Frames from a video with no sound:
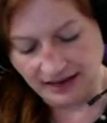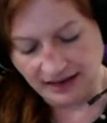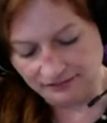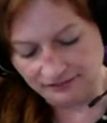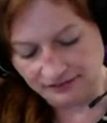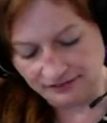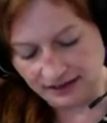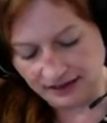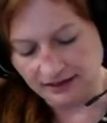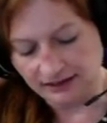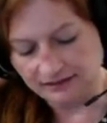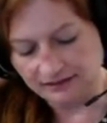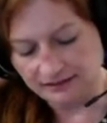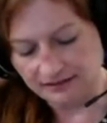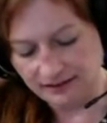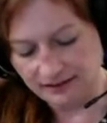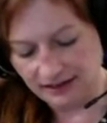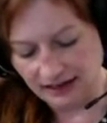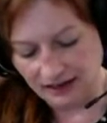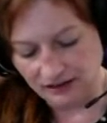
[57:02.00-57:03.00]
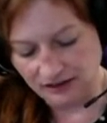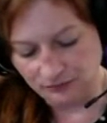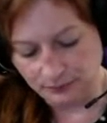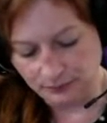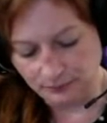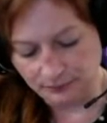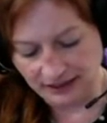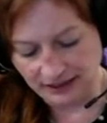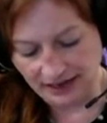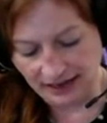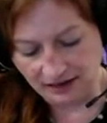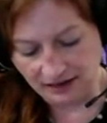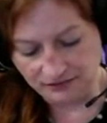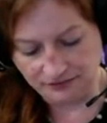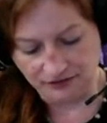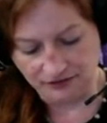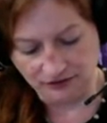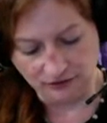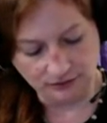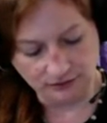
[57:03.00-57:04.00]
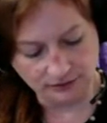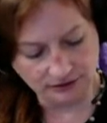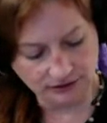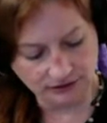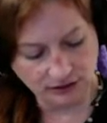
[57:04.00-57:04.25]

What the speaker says: fact, as we would have to,